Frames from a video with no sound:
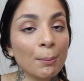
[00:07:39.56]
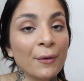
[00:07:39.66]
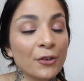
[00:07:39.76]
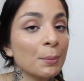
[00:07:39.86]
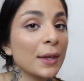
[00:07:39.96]

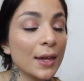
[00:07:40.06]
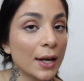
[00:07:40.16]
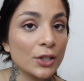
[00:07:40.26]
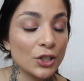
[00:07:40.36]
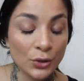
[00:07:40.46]
for me
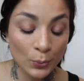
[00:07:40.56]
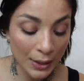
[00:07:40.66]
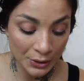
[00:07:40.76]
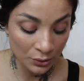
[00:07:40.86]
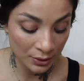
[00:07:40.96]
that is just
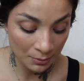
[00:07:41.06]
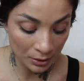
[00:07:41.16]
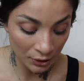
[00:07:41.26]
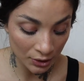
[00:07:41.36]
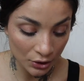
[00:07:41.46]
way too
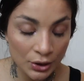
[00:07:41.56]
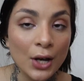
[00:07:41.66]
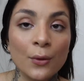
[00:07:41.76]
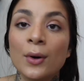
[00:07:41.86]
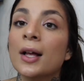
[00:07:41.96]
similar. So
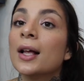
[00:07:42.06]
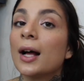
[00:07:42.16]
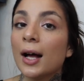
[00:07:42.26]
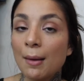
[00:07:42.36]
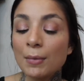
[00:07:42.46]

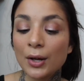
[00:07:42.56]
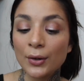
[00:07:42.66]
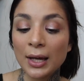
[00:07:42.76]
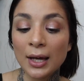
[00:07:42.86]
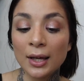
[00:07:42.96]
I'm
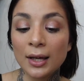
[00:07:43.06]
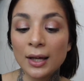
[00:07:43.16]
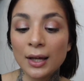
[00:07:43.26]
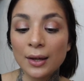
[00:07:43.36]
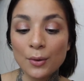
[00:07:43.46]

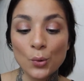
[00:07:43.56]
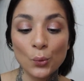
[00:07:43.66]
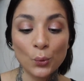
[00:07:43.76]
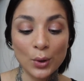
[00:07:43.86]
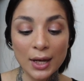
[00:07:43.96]
gonna
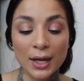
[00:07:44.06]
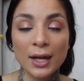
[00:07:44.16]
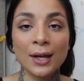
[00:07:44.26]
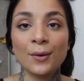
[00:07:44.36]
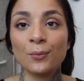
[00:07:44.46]

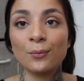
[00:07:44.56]
randomize